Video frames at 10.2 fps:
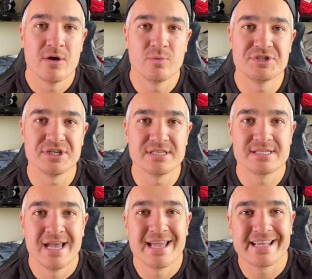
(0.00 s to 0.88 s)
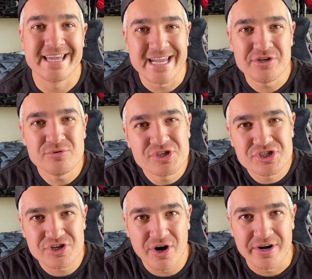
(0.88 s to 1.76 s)
which is, can you
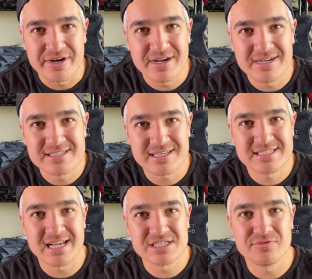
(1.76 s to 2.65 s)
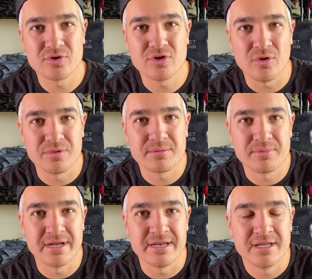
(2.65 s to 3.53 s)
start a successful clothing
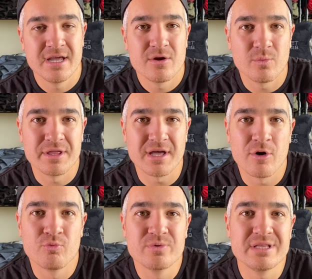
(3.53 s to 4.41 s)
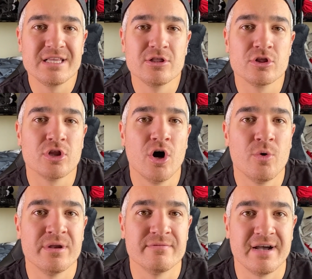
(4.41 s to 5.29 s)
brand with a really
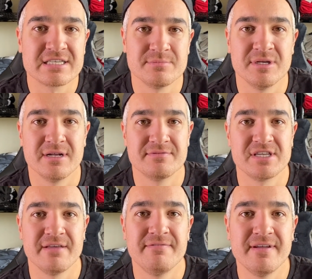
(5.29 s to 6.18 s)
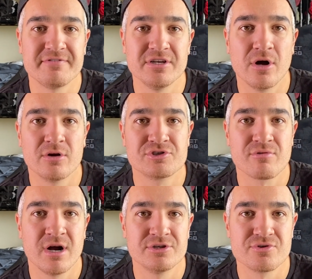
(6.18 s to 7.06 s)
low investment of say $50
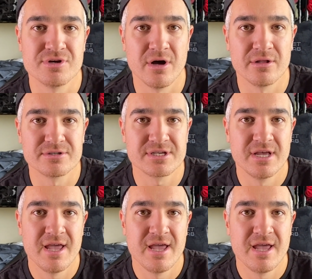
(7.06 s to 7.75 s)
or $100?